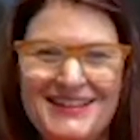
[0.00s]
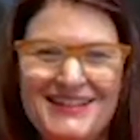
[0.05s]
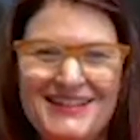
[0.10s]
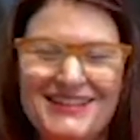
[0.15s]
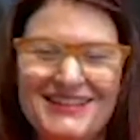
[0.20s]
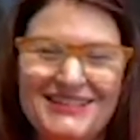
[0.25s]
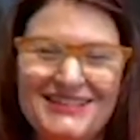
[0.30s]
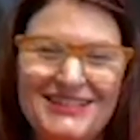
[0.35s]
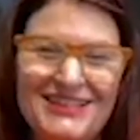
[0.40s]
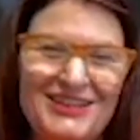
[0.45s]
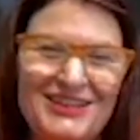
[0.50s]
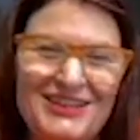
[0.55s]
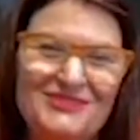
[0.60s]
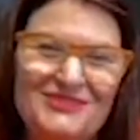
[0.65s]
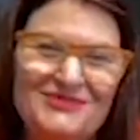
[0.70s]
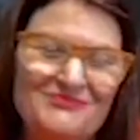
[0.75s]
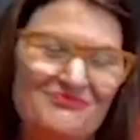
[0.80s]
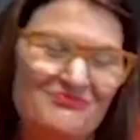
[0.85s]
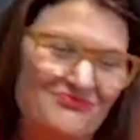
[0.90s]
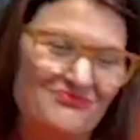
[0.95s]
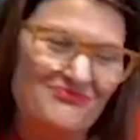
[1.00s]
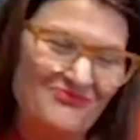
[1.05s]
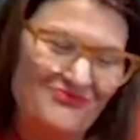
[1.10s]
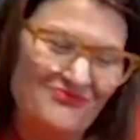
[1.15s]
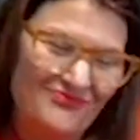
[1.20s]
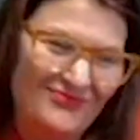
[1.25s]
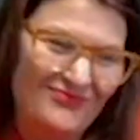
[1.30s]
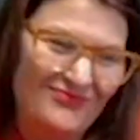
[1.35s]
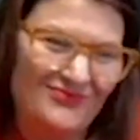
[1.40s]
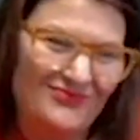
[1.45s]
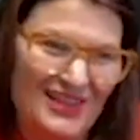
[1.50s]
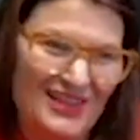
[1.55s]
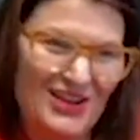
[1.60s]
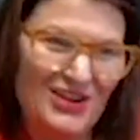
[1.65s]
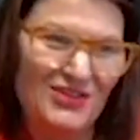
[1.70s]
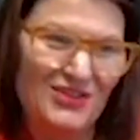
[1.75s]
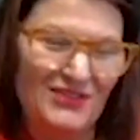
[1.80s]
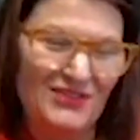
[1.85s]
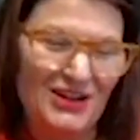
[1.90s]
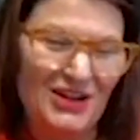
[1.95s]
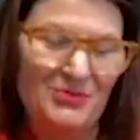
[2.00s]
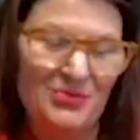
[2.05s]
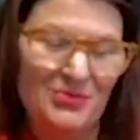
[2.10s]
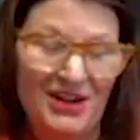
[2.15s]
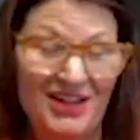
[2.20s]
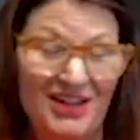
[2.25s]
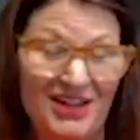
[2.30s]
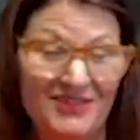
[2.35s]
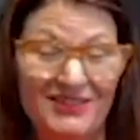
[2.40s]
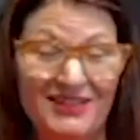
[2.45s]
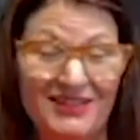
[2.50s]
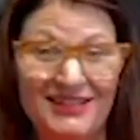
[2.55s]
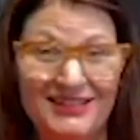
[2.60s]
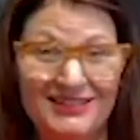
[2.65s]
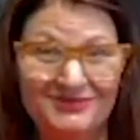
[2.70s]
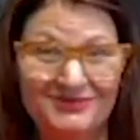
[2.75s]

So they are very private.